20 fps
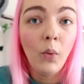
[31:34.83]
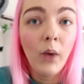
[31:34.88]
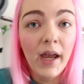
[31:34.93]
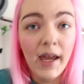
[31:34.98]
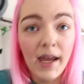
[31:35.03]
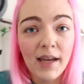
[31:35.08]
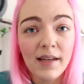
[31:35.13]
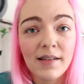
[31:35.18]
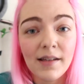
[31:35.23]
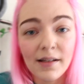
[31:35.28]

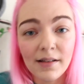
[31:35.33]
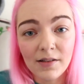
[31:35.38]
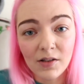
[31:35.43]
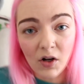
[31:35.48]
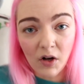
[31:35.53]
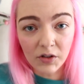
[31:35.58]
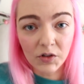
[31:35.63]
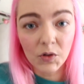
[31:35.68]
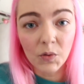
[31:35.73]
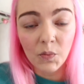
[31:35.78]
Weight is
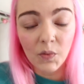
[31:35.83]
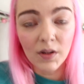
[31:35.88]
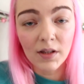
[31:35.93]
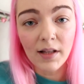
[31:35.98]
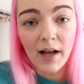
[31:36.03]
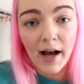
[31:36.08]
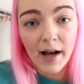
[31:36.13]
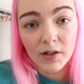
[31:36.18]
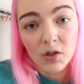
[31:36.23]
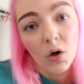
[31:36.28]
not something
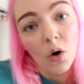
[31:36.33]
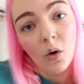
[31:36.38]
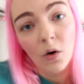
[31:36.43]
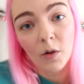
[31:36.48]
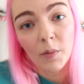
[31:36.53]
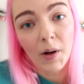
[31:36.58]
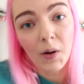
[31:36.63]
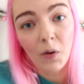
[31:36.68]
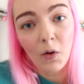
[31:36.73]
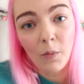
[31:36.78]
that I talk
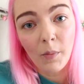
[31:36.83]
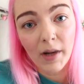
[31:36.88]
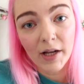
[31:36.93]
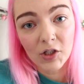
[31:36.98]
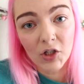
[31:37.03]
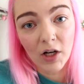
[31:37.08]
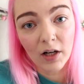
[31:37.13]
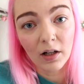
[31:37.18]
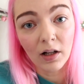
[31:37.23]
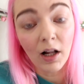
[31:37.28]
about on my
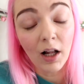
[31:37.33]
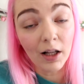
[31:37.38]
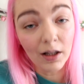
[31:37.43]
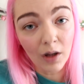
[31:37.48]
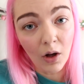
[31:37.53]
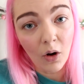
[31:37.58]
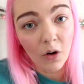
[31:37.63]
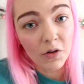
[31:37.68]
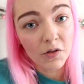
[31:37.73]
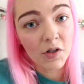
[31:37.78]
channel a
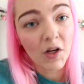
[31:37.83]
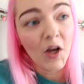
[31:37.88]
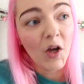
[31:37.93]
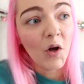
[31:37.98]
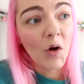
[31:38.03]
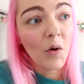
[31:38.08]
lot,